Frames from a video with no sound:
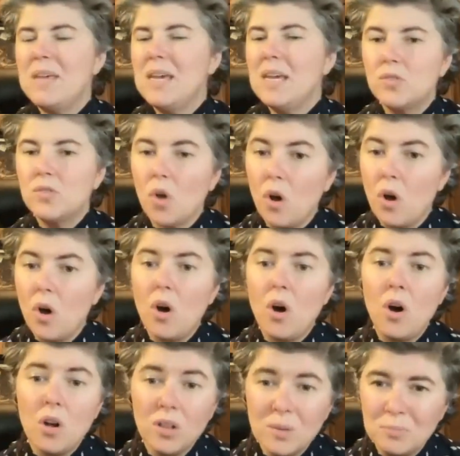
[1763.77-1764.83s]
it's
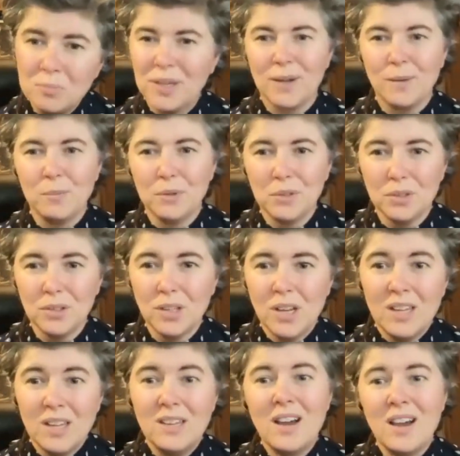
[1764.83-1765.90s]
all applicable
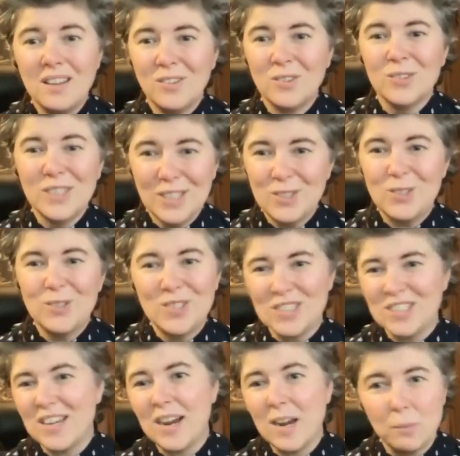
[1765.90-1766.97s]
not only to
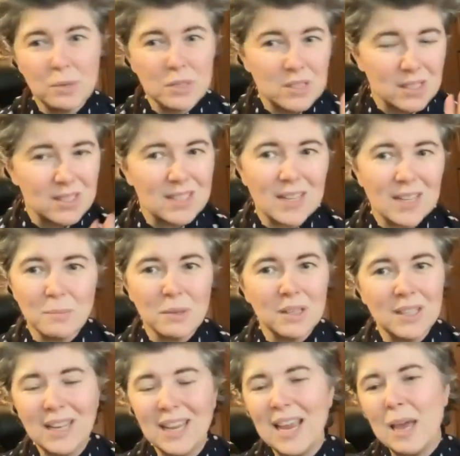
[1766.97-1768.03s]
desire, but
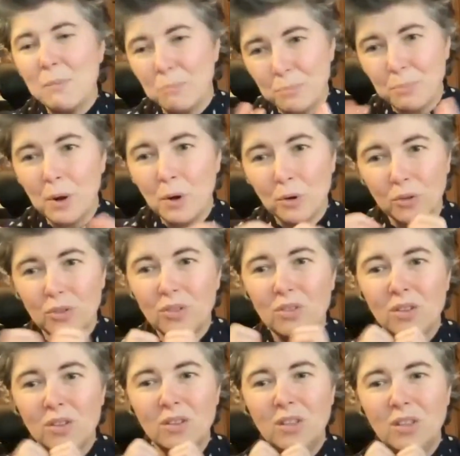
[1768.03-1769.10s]
sustainability. And both,
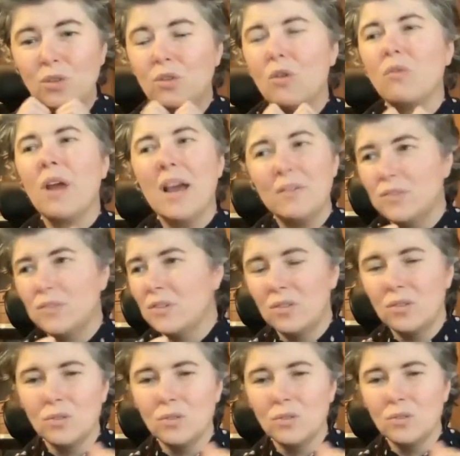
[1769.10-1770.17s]
you don't have
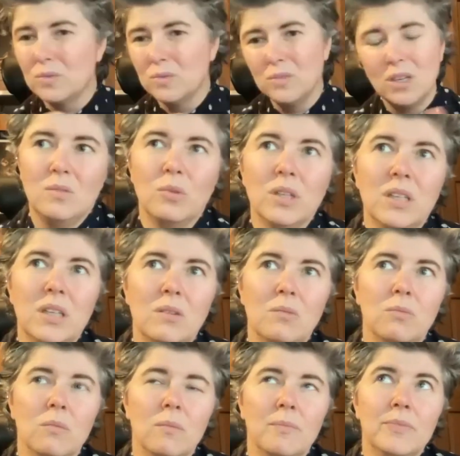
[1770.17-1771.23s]
to
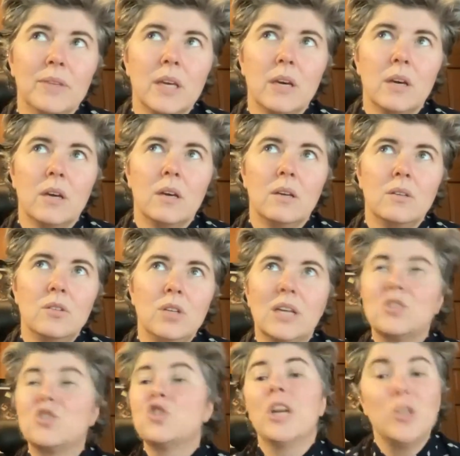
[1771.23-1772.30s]
really
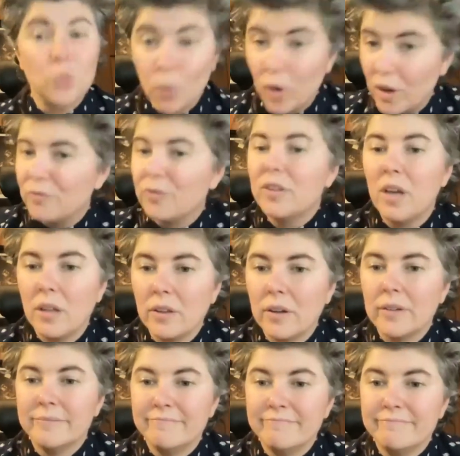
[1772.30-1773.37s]
exchange one for the
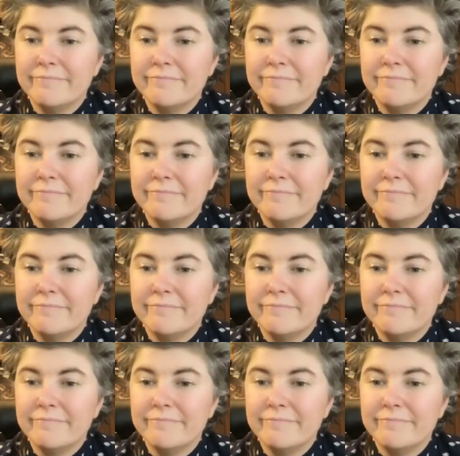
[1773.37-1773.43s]
other.